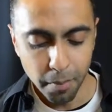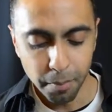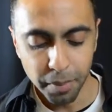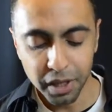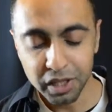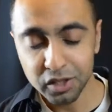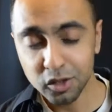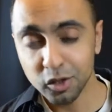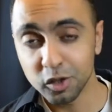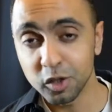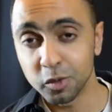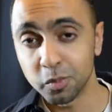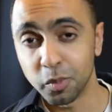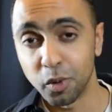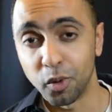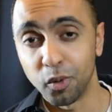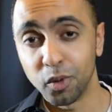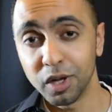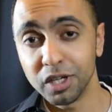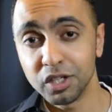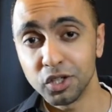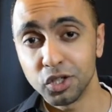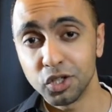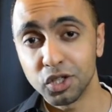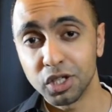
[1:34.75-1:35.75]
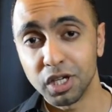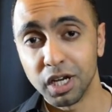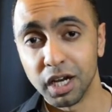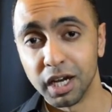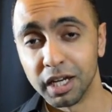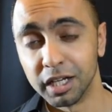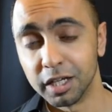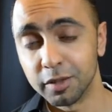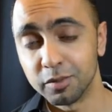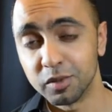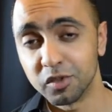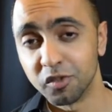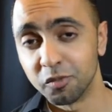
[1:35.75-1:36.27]
Pixels per inch
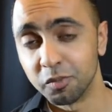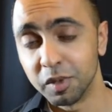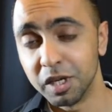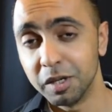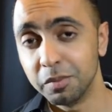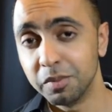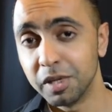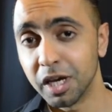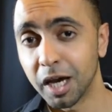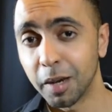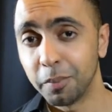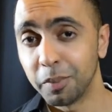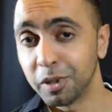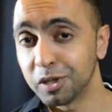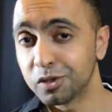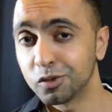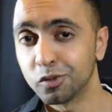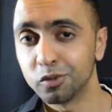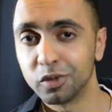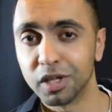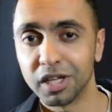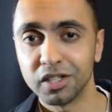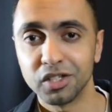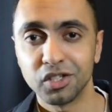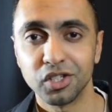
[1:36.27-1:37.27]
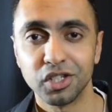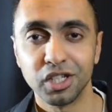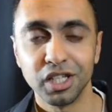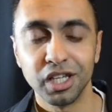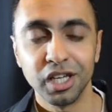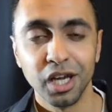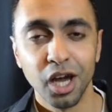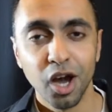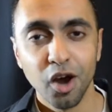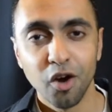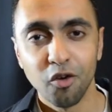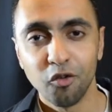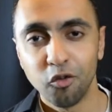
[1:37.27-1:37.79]
in terms of PPI, pixel
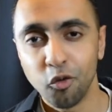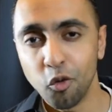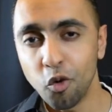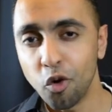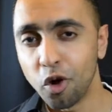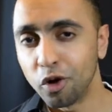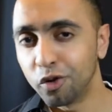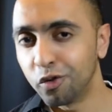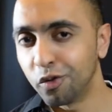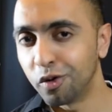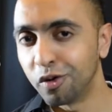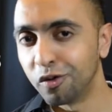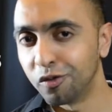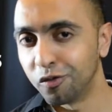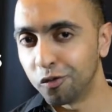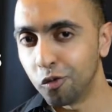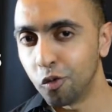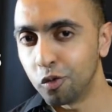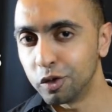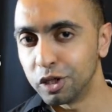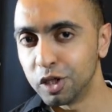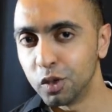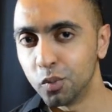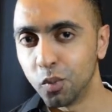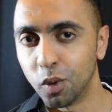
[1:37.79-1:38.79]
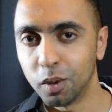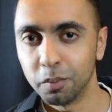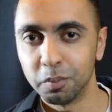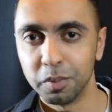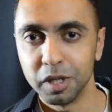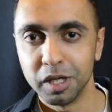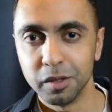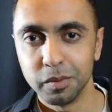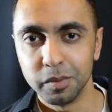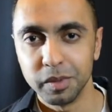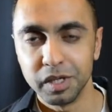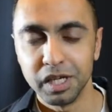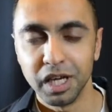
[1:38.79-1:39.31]
density, 441
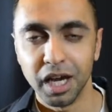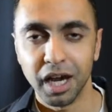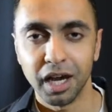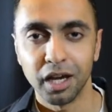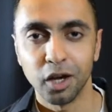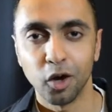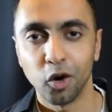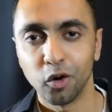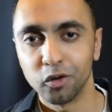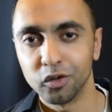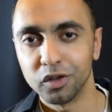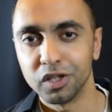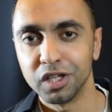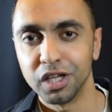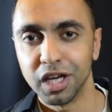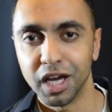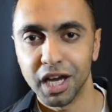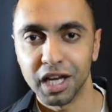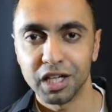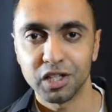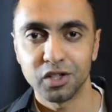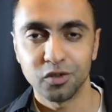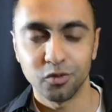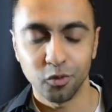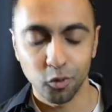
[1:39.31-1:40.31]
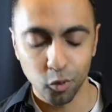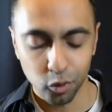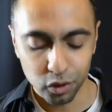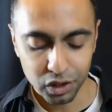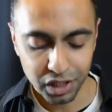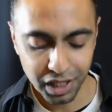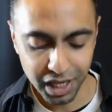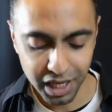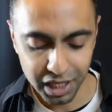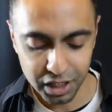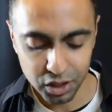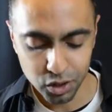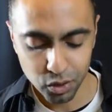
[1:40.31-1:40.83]
PPI on the S4.
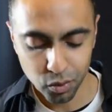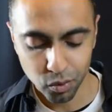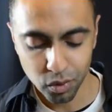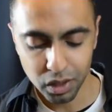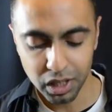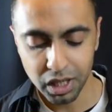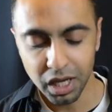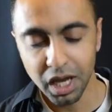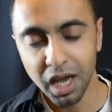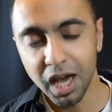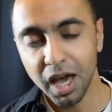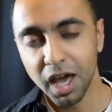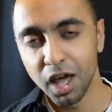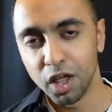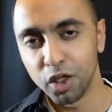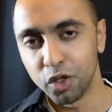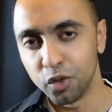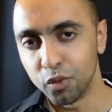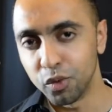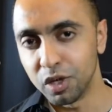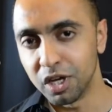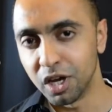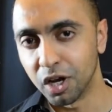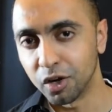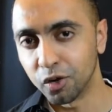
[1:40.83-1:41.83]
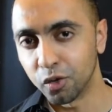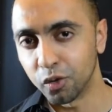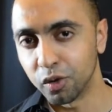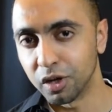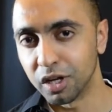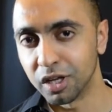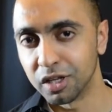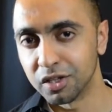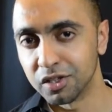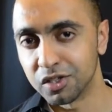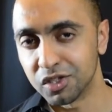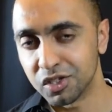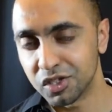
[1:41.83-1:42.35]
The S3,
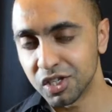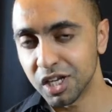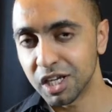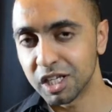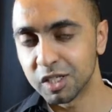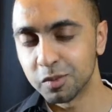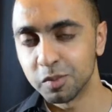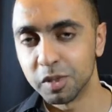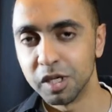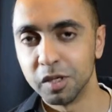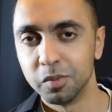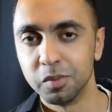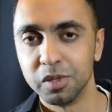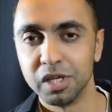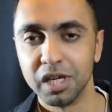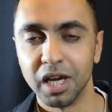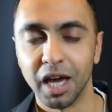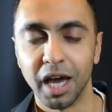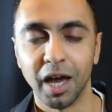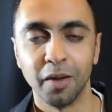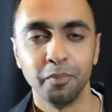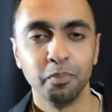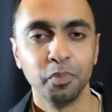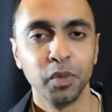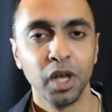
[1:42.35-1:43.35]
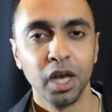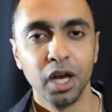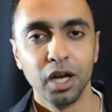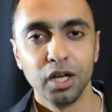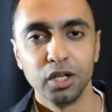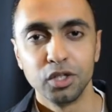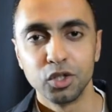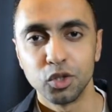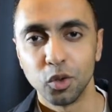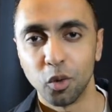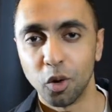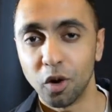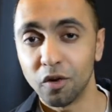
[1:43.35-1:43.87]
306 PPI.
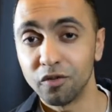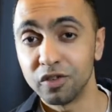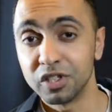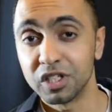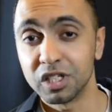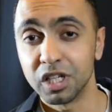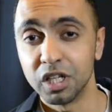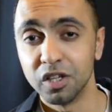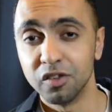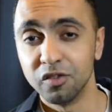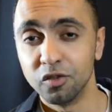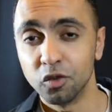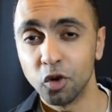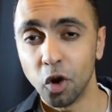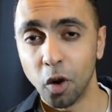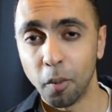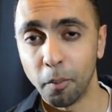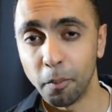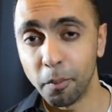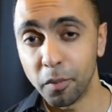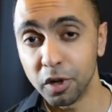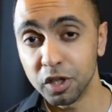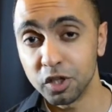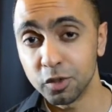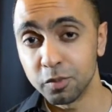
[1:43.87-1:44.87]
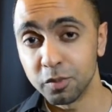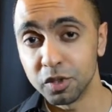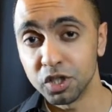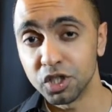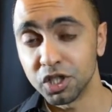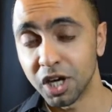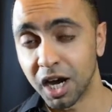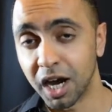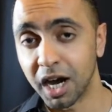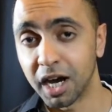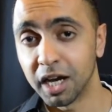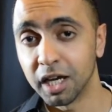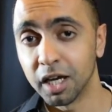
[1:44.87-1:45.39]
So obviously you've got much
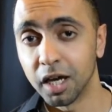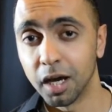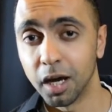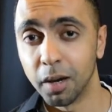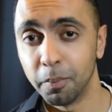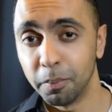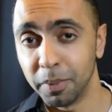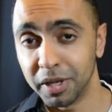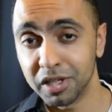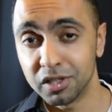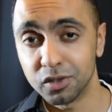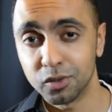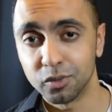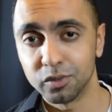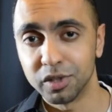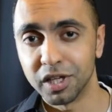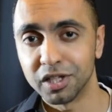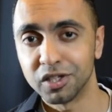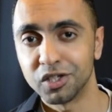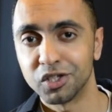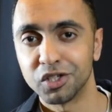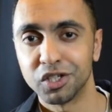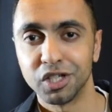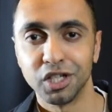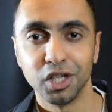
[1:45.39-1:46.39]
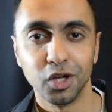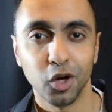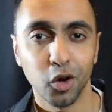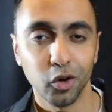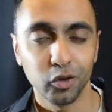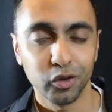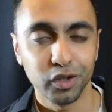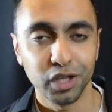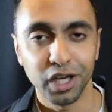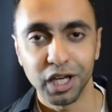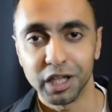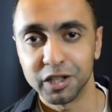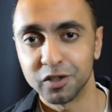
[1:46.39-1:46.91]
higher pixel density
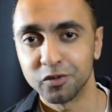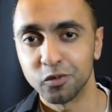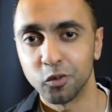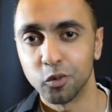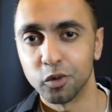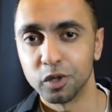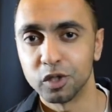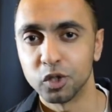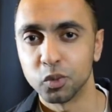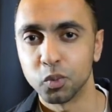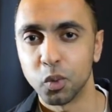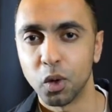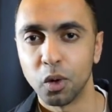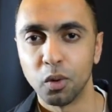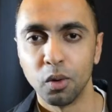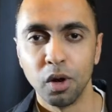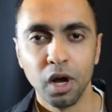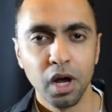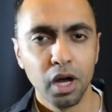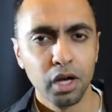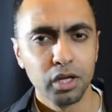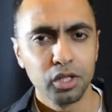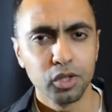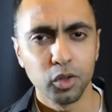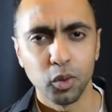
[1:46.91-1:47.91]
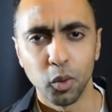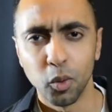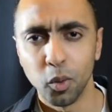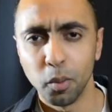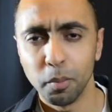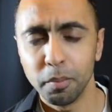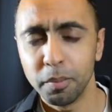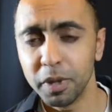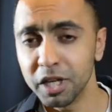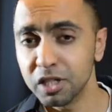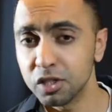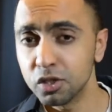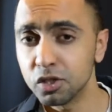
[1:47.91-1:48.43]
on the S4 as well. So
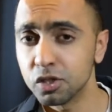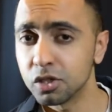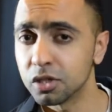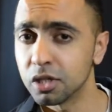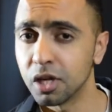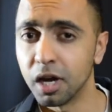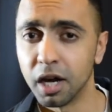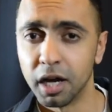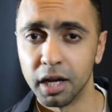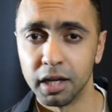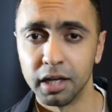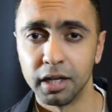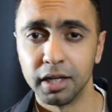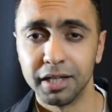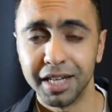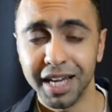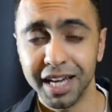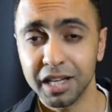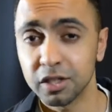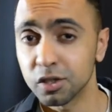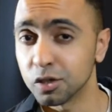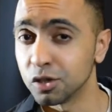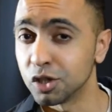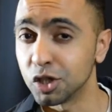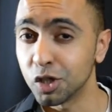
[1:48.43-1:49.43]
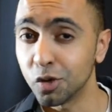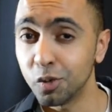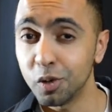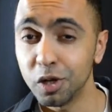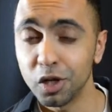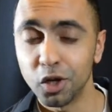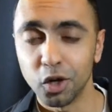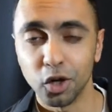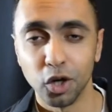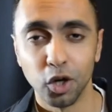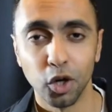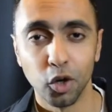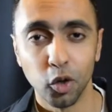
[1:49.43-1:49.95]
pictures and text are generally
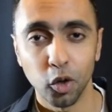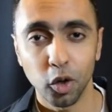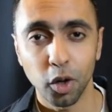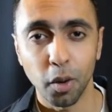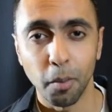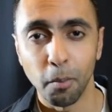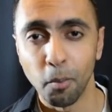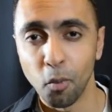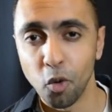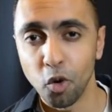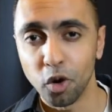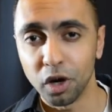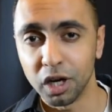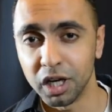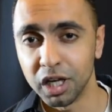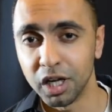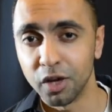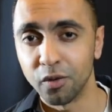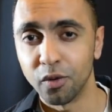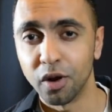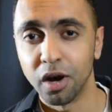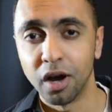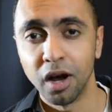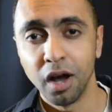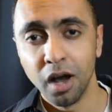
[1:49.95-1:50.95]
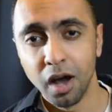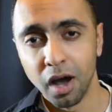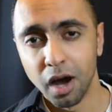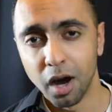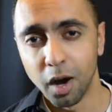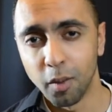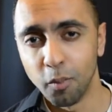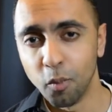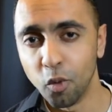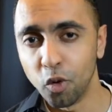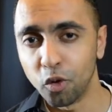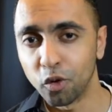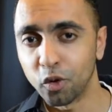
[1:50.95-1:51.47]
going to look more clearer
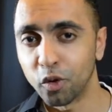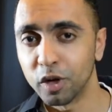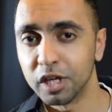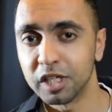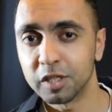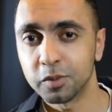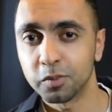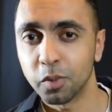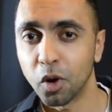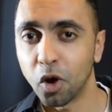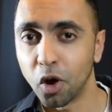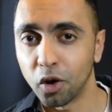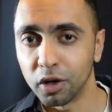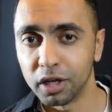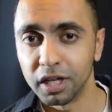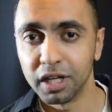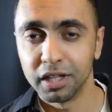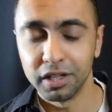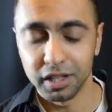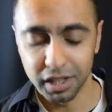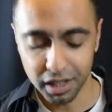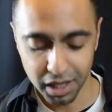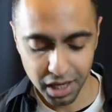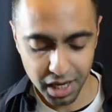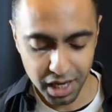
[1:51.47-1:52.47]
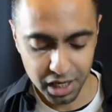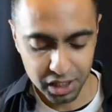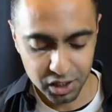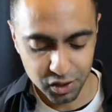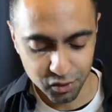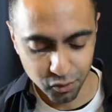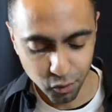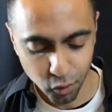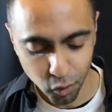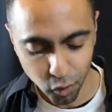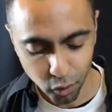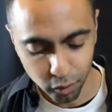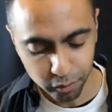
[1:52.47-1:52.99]
or more crisp on the
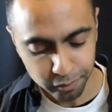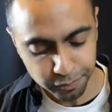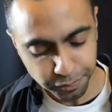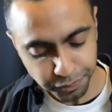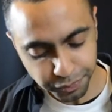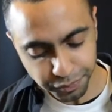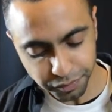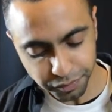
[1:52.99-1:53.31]
S4.